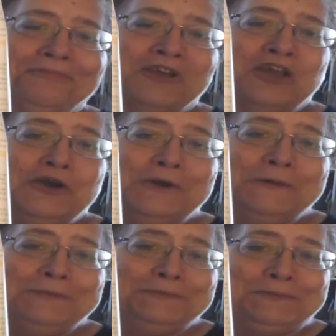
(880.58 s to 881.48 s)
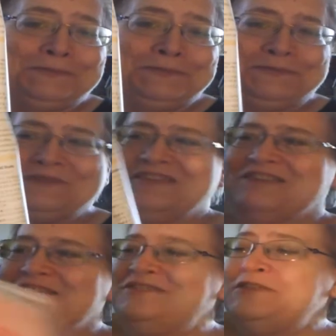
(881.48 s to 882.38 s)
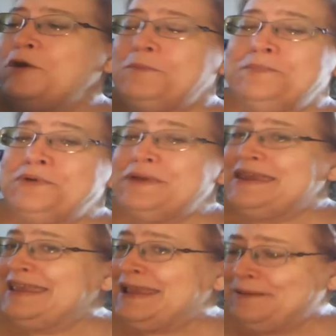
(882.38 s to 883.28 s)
Look at her. So pretty.